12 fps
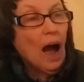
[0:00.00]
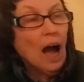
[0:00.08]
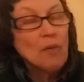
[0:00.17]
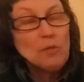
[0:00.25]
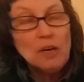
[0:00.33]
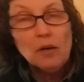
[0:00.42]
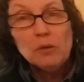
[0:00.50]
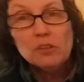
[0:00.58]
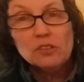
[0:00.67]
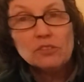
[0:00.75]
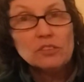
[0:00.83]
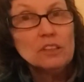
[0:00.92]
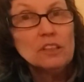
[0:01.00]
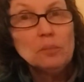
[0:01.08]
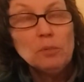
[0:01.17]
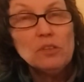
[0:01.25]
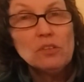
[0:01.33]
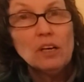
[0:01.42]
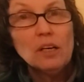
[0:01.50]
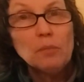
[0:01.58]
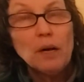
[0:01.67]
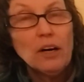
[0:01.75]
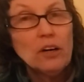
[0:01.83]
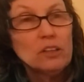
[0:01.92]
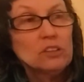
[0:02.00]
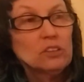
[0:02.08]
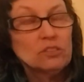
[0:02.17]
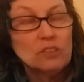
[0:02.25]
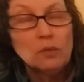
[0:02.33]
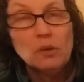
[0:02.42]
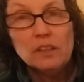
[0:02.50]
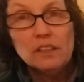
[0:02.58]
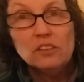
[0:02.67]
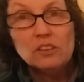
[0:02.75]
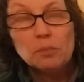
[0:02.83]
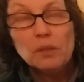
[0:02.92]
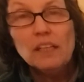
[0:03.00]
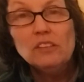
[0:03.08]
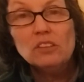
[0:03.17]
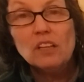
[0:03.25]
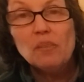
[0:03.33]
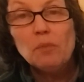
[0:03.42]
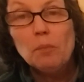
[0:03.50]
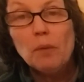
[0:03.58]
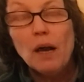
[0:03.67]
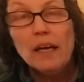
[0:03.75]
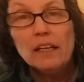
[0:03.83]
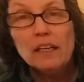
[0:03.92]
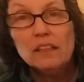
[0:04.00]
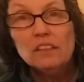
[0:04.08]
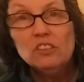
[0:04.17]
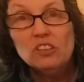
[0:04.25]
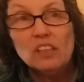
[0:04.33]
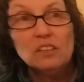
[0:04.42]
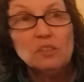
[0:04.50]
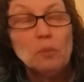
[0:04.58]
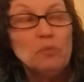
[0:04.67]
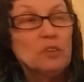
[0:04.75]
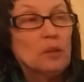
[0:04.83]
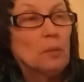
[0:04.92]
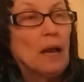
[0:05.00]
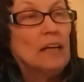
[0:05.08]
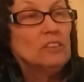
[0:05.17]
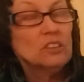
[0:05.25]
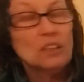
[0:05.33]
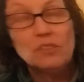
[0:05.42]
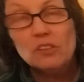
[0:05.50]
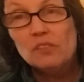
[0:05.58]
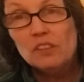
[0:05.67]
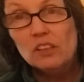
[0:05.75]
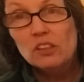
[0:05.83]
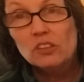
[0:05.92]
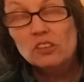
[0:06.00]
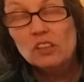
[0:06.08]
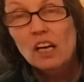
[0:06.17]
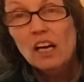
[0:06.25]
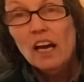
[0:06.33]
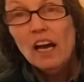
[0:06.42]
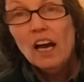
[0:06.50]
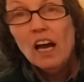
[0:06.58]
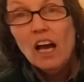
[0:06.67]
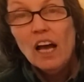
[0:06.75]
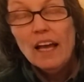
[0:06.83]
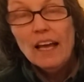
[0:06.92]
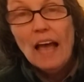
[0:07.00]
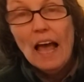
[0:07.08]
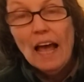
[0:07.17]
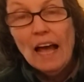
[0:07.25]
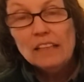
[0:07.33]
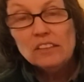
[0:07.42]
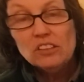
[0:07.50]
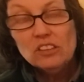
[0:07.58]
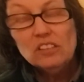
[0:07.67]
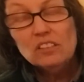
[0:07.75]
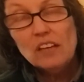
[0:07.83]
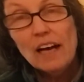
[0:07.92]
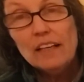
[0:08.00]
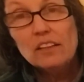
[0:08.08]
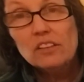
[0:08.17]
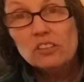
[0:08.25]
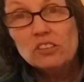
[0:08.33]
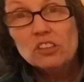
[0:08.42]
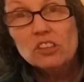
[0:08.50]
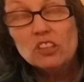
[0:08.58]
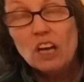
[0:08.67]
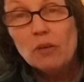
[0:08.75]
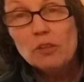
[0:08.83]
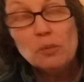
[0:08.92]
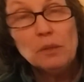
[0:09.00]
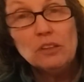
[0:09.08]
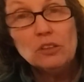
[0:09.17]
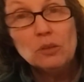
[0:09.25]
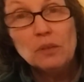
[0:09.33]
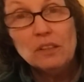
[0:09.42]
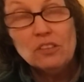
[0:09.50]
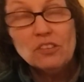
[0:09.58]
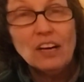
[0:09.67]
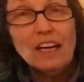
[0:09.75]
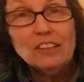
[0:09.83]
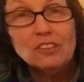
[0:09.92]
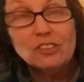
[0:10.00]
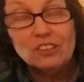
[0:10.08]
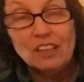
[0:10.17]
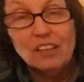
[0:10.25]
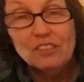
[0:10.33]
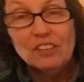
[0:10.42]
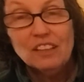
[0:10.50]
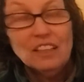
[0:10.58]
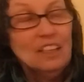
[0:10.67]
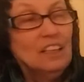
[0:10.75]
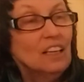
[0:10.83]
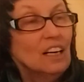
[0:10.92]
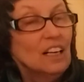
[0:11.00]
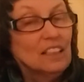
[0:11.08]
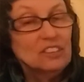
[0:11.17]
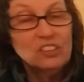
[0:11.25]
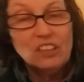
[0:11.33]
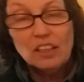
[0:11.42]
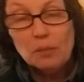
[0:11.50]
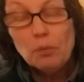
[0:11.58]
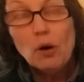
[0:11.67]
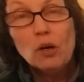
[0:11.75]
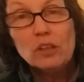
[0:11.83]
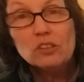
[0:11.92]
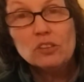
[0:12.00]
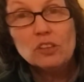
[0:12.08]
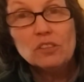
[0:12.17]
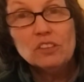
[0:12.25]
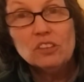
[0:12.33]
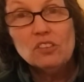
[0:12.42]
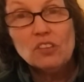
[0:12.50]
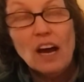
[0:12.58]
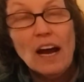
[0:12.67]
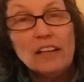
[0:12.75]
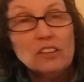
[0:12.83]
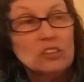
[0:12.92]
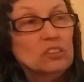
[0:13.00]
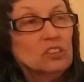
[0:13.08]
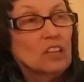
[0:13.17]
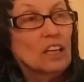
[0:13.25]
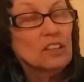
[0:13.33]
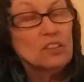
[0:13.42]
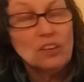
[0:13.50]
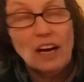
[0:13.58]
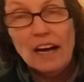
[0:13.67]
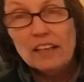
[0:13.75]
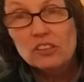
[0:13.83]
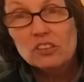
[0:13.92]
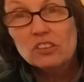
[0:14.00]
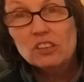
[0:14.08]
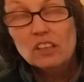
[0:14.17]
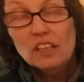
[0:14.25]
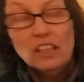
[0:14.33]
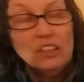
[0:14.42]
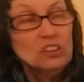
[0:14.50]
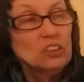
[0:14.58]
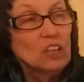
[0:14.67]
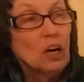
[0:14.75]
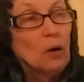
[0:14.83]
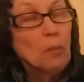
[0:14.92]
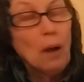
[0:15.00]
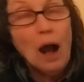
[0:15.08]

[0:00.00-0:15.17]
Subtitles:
I'm going to really be trying my hardest to grow onions. The place that I've been buying onion sets from for the past several of years has decided that they're just going to be doing tractor stuff. Selling parts, servicing tractors, selling tractors. So